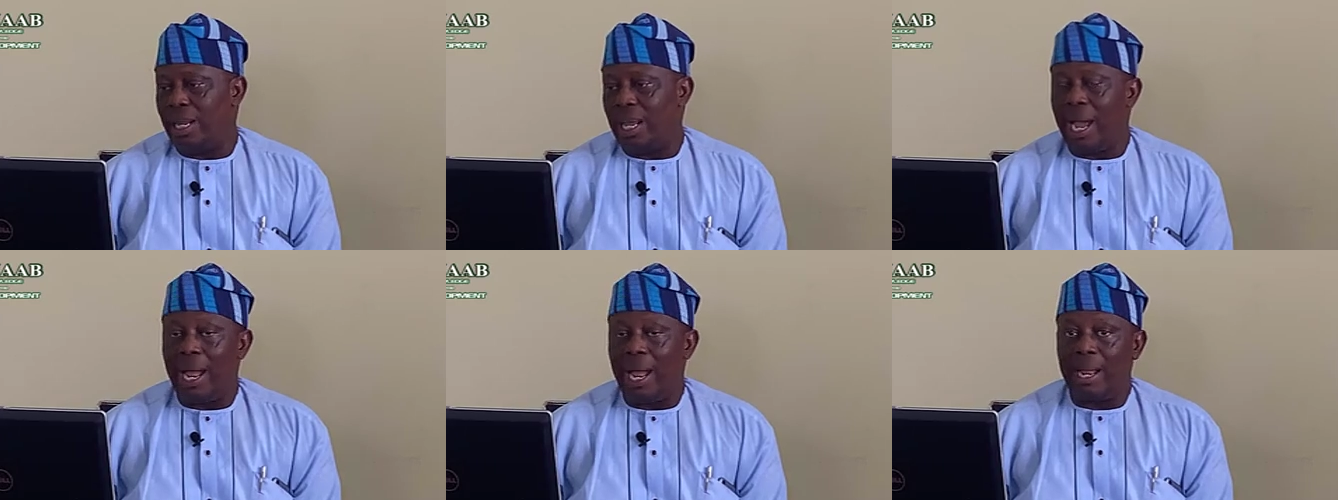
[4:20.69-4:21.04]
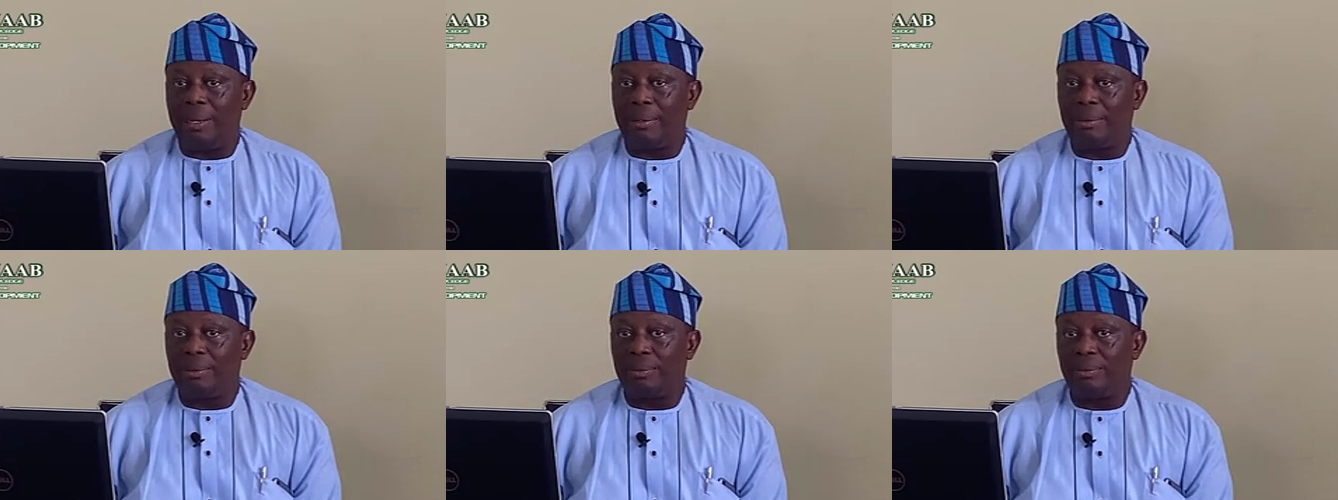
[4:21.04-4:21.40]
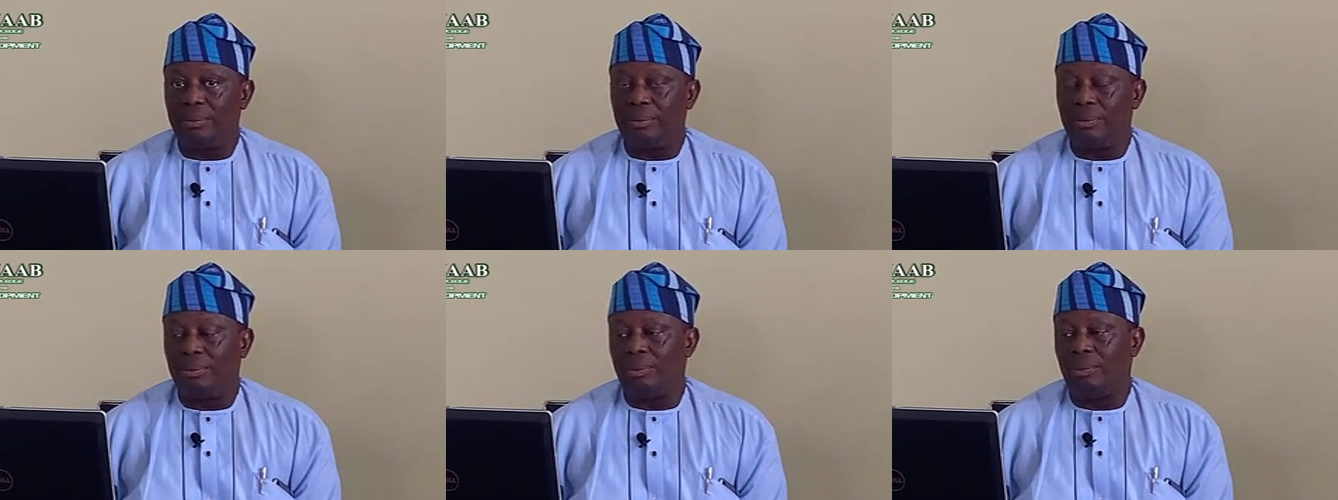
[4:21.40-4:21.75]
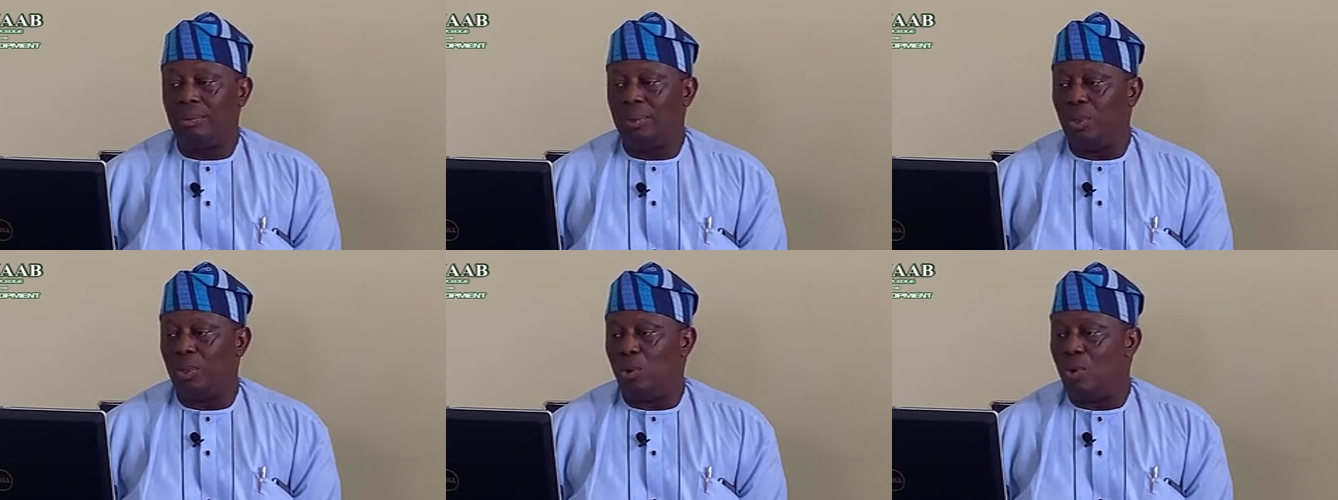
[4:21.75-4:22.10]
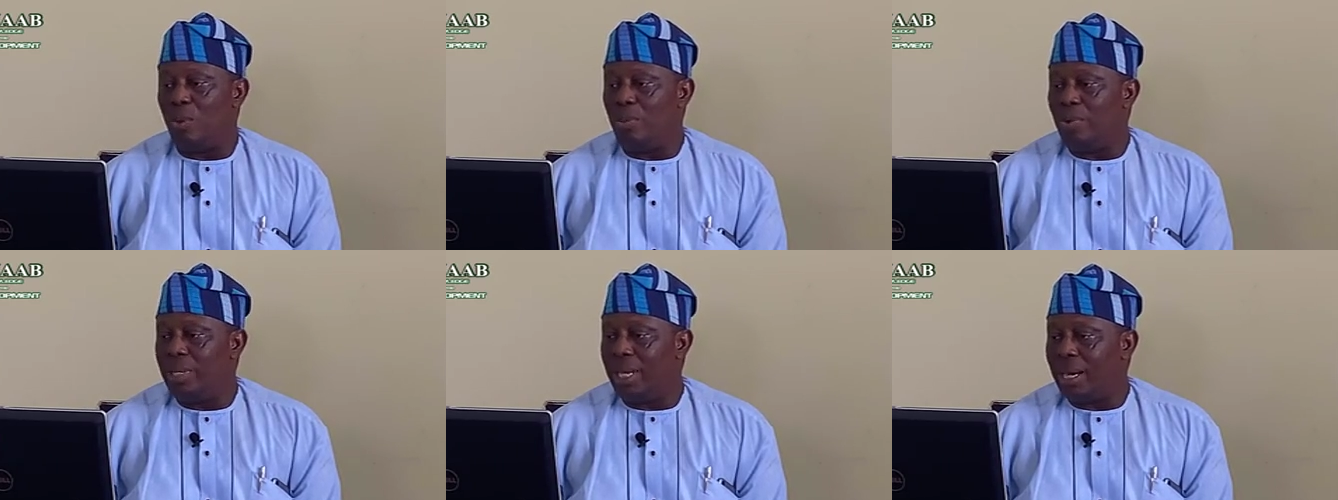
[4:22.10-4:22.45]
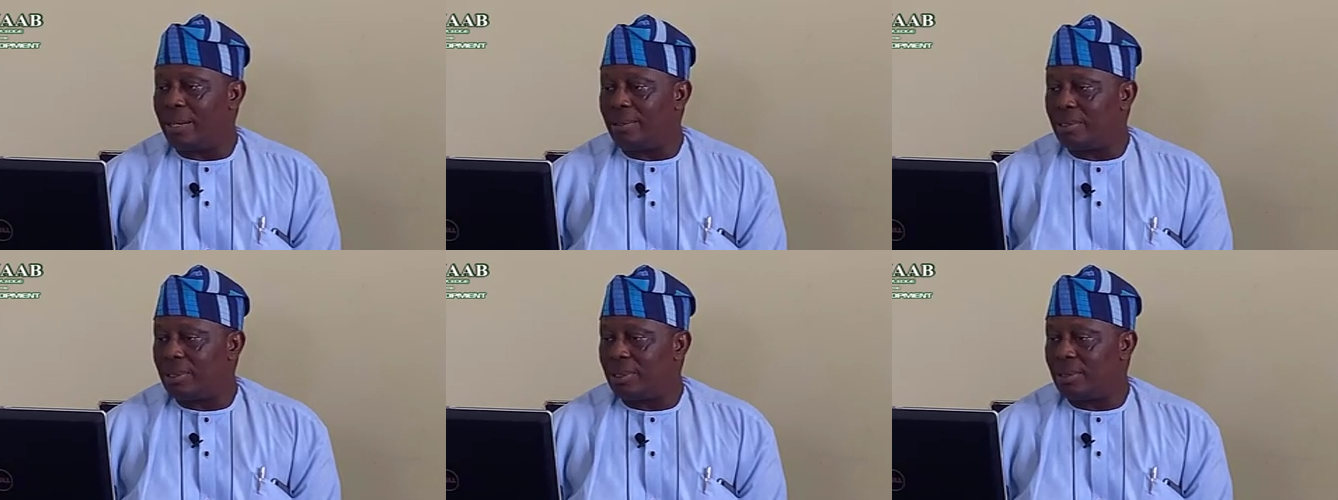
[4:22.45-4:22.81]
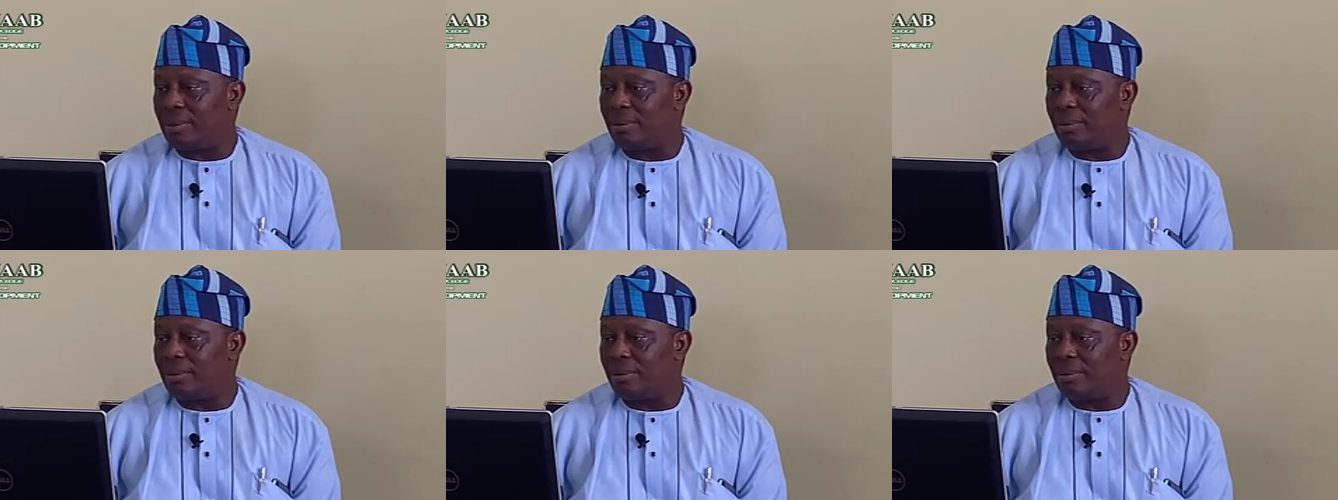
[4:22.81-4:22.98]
They are the role models.